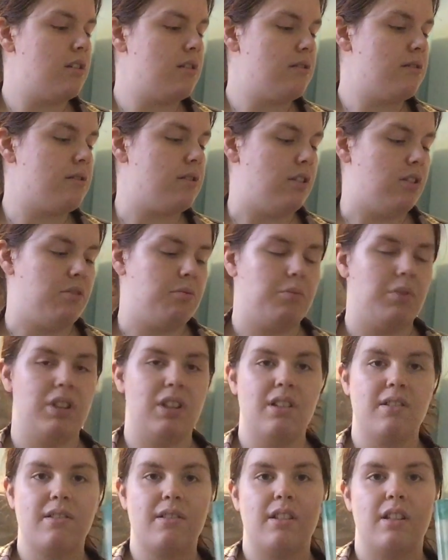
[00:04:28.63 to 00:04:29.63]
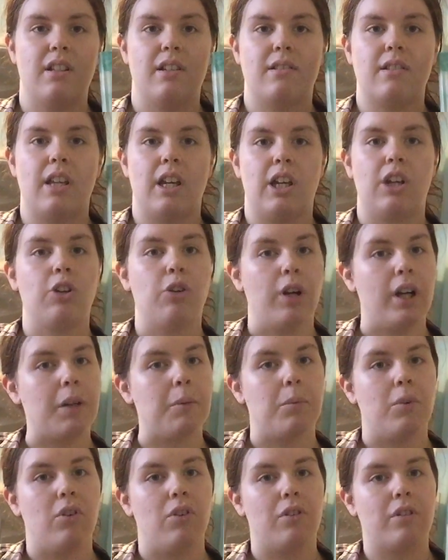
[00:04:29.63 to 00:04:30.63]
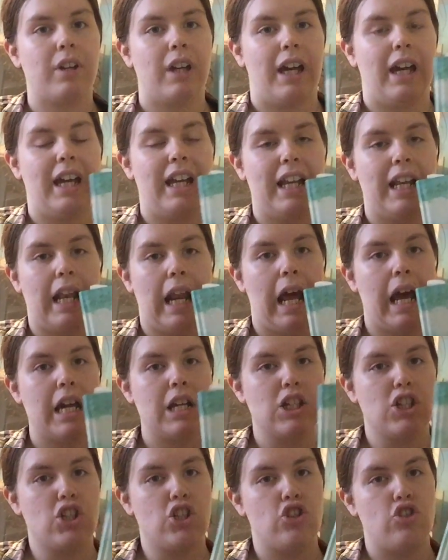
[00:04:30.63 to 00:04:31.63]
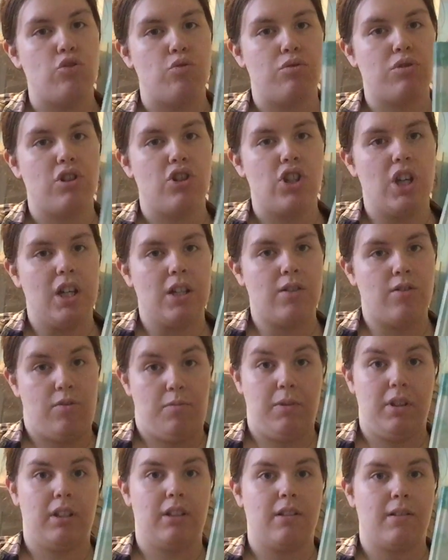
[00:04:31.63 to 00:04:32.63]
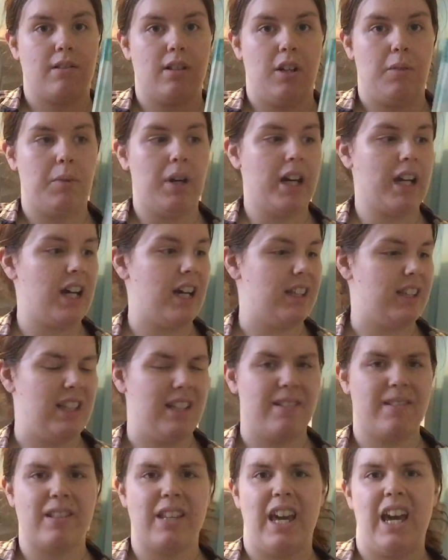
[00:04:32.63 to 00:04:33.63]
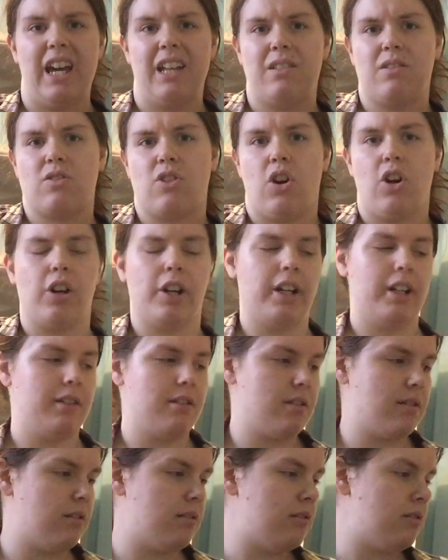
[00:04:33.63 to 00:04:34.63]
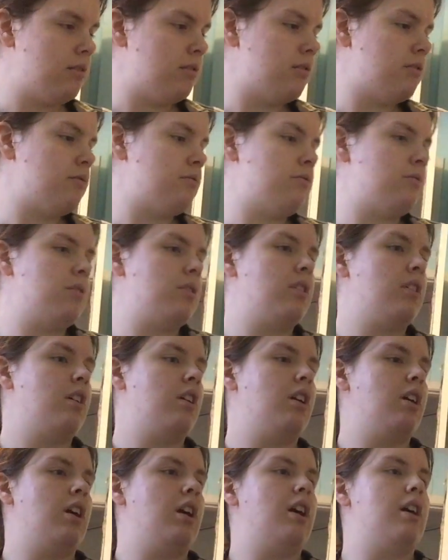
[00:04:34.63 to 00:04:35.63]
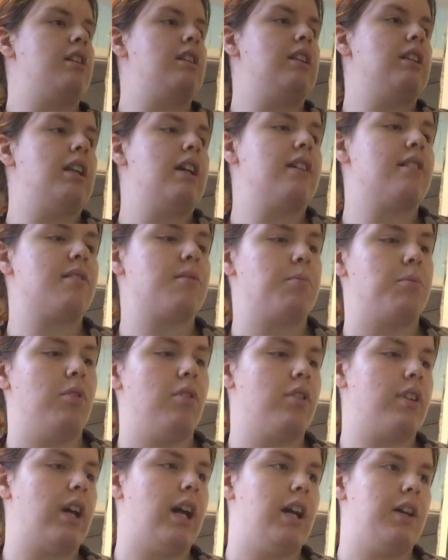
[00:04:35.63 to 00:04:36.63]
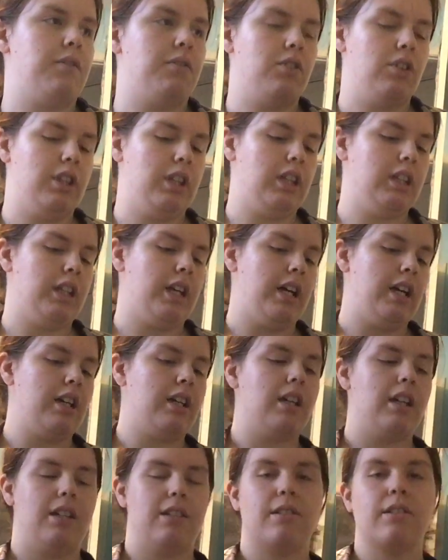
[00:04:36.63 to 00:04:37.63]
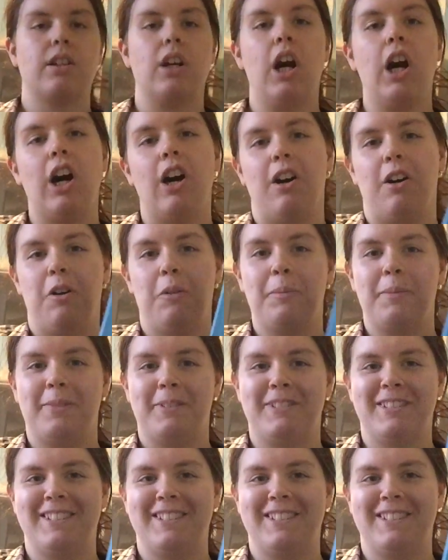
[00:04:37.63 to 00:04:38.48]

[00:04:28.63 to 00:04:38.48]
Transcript: So, but this is a great book and I do suggest you pick this up. I got this at Target. The next book I really like is Calm